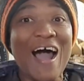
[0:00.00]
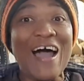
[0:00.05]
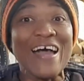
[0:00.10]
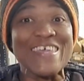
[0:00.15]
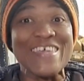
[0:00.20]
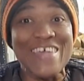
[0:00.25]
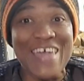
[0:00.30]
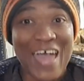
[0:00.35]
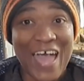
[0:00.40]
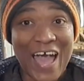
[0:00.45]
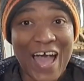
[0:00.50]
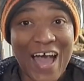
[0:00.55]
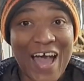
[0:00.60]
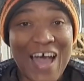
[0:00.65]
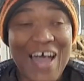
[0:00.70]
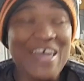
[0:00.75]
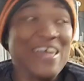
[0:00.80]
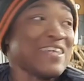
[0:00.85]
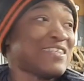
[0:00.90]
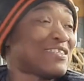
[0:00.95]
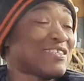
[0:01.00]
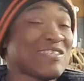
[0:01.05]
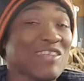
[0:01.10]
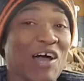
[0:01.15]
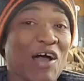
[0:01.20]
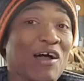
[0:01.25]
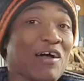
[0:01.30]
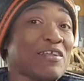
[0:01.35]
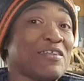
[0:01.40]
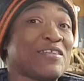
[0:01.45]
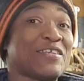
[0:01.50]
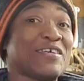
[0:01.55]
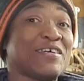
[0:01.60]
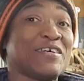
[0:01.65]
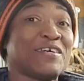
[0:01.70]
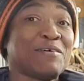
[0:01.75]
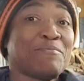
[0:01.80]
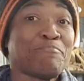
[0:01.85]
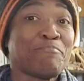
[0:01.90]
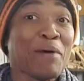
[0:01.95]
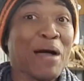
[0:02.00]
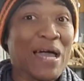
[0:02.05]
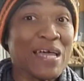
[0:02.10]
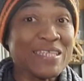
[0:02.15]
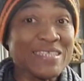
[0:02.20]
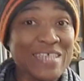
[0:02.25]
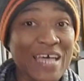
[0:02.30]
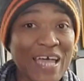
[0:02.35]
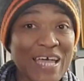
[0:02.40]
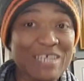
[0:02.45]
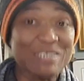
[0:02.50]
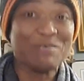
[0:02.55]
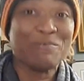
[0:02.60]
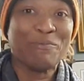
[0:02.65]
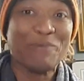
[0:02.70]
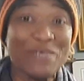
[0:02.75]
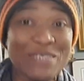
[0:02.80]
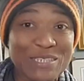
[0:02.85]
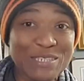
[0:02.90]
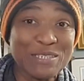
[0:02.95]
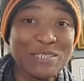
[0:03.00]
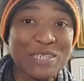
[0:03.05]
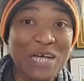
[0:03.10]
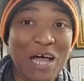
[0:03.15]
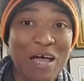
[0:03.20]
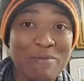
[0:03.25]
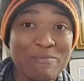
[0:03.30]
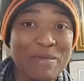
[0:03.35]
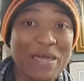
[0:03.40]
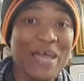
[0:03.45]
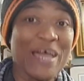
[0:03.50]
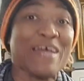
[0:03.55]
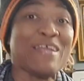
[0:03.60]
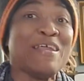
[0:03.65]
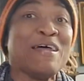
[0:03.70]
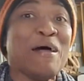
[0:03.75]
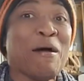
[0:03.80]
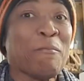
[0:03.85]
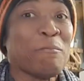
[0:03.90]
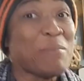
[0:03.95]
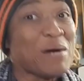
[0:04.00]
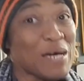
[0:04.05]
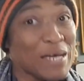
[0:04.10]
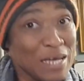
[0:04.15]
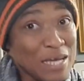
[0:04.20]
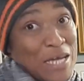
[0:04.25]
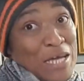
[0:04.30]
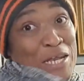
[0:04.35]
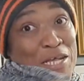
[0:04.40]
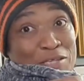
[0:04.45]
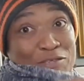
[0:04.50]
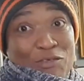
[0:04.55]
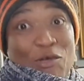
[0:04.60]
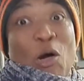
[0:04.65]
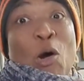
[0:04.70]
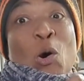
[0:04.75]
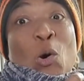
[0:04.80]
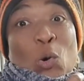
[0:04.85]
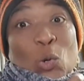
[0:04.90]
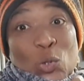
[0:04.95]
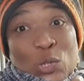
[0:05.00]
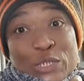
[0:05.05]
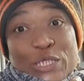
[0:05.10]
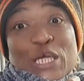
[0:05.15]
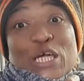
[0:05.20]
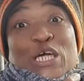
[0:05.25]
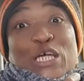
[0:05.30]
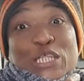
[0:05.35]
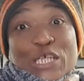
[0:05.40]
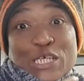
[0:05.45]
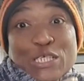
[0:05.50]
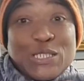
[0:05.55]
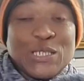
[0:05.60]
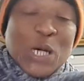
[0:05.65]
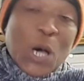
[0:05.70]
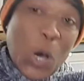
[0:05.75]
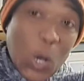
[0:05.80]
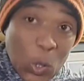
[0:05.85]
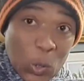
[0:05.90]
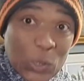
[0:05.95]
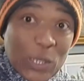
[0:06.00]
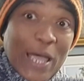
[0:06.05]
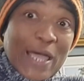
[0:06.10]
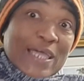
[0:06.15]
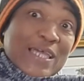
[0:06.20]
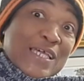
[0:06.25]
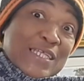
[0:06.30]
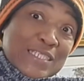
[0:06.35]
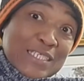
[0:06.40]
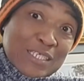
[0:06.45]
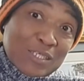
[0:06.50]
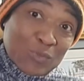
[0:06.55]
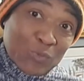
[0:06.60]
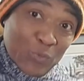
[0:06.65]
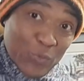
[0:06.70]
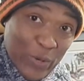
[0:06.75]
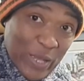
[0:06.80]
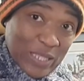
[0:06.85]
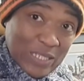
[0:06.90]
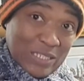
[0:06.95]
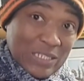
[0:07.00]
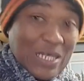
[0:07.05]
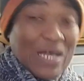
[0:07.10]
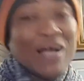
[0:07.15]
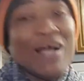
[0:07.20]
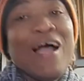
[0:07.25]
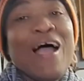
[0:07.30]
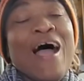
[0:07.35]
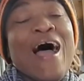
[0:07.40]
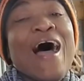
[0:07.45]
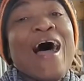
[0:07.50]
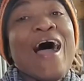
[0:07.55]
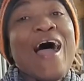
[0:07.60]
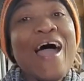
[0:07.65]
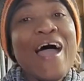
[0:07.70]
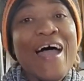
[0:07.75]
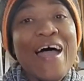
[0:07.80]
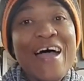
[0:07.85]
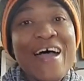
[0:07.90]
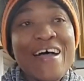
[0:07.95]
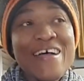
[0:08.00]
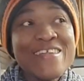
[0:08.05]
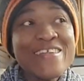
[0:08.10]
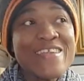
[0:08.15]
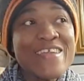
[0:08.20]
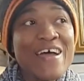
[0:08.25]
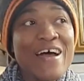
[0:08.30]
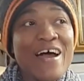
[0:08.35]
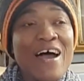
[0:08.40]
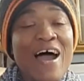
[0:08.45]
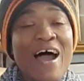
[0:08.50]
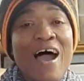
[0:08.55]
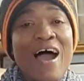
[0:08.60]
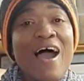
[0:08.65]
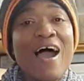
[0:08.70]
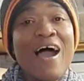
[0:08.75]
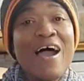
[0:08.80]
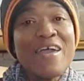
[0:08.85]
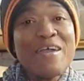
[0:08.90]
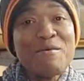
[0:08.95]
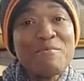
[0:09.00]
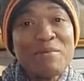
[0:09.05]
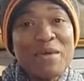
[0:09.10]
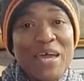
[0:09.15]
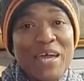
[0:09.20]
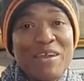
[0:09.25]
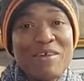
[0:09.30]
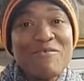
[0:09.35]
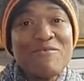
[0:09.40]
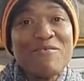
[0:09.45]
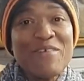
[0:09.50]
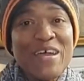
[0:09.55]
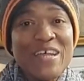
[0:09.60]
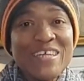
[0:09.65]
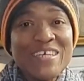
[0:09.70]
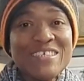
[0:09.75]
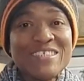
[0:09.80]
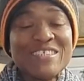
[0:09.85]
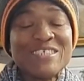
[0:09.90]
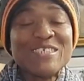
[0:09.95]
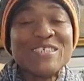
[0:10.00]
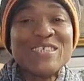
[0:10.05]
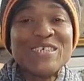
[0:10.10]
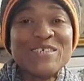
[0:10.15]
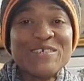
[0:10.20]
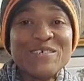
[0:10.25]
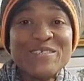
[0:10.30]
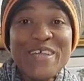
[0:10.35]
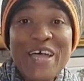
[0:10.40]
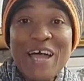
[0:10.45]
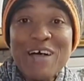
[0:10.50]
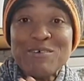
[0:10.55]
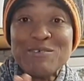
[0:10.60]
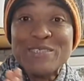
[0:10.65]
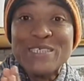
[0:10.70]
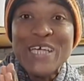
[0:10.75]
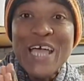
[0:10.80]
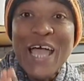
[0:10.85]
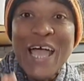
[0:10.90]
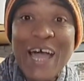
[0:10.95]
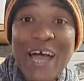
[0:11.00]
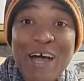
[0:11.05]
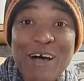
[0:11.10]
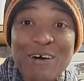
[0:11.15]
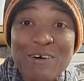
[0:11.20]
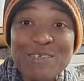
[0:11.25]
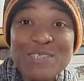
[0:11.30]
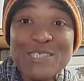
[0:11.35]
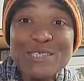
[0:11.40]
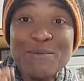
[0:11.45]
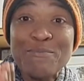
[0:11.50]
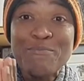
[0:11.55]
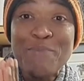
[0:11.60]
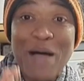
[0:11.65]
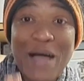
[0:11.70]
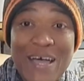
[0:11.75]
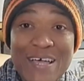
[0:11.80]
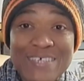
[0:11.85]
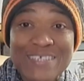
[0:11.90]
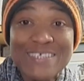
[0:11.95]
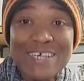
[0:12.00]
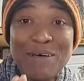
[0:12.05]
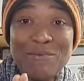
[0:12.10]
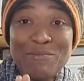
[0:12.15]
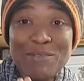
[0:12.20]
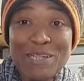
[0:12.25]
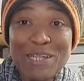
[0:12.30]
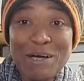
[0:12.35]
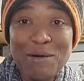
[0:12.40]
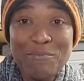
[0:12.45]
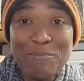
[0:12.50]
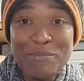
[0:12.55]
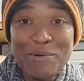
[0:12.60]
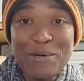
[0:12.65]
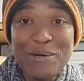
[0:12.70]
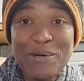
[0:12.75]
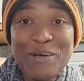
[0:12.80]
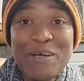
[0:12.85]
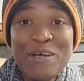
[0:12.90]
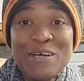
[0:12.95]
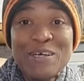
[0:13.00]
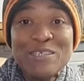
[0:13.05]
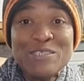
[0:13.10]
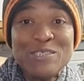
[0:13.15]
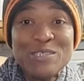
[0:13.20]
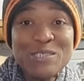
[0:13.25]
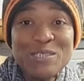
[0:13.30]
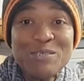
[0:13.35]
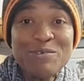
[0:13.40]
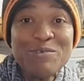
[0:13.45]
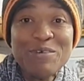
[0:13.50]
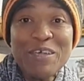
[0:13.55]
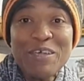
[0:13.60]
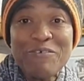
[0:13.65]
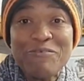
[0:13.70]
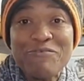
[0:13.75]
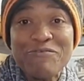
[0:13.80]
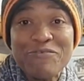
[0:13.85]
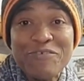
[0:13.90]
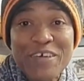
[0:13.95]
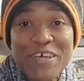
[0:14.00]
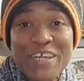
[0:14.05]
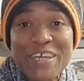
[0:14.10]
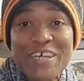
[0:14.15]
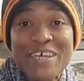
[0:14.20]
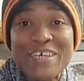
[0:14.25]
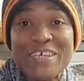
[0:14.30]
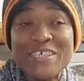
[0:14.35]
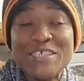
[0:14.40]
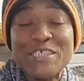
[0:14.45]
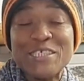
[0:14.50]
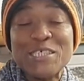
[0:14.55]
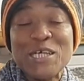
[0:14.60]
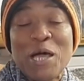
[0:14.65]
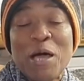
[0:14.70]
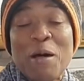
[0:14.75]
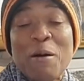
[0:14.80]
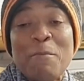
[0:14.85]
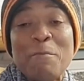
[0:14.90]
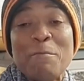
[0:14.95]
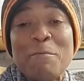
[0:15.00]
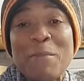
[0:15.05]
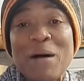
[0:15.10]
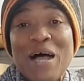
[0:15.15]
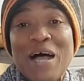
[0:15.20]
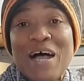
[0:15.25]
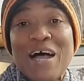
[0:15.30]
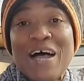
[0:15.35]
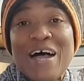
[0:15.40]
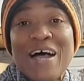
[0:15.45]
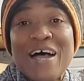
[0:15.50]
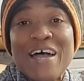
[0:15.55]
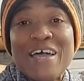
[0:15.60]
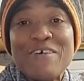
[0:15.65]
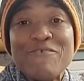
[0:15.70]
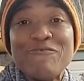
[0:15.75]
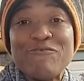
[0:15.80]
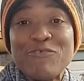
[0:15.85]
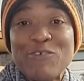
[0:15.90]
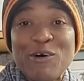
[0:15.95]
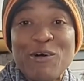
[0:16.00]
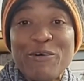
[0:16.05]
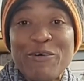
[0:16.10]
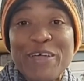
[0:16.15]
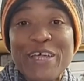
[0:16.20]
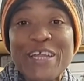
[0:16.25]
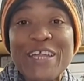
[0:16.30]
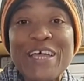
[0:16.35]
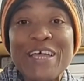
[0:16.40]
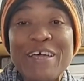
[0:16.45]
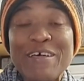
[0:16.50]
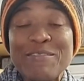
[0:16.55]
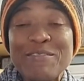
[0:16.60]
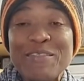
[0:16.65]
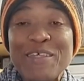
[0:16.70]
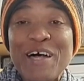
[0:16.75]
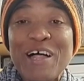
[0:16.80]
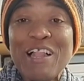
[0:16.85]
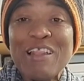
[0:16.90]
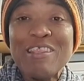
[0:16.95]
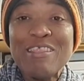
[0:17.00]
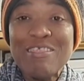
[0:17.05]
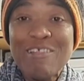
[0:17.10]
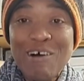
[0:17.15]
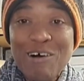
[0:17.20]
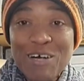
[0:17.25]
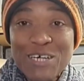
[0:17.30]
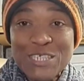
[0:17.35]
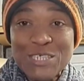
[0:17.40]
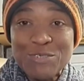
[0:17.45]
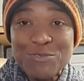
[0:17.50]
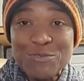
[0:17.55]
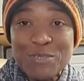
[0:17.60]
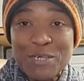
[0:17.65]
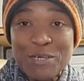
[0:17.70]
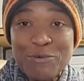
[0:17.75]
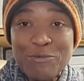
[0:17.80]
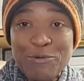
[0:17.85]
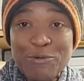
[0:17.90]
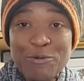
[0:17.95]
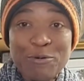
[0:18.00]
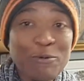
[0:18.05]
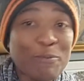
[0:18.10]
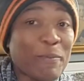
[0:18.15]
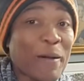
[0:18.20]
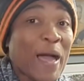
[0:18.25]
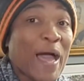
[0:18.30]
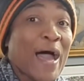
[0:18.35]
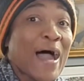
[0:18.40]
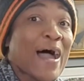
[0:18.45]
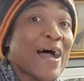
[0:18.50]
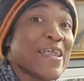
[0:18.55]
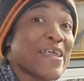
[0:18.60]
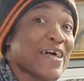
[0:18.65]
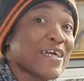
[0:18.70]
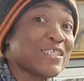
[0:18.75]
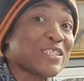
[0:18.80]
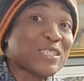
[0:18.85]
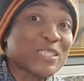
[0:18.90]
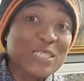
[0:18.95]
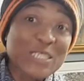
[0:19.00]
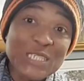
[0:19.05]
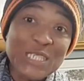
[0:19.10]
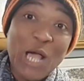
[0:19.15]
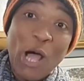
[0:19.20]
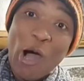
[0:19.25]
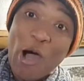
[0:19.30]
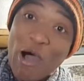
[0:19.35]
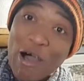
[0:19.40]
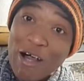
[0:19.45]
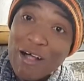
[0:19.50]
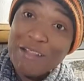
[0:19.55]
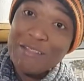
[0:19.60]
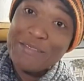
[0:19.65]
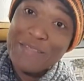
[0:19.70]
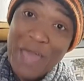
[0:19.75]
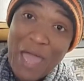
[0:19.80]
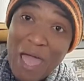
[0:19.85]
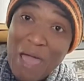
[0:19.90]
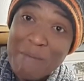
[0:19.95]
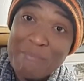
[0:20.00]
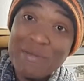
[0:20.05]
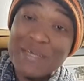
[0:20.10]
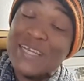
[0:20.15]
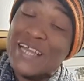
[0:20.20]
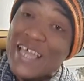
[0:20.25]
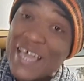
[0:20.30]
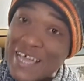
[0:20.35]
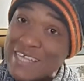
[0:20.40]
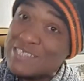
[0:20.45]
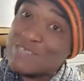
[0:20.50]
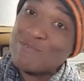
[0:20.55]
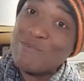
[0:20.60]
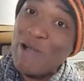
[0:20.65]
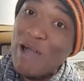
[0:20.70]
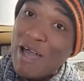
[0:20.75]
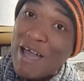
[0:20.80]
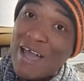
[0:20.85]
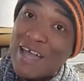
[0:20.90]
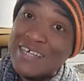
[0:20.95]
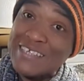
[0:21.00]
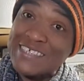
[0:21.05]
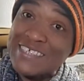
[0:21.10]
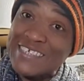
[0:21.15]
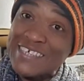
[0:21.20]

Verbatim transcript: yeah, it's not by date winter time yet, but it is cold. It is cold like it is winter, and I am getting ready to go downtown to buy some lumber to refinish my flooring in the laundry room. And I just called them, and guess what?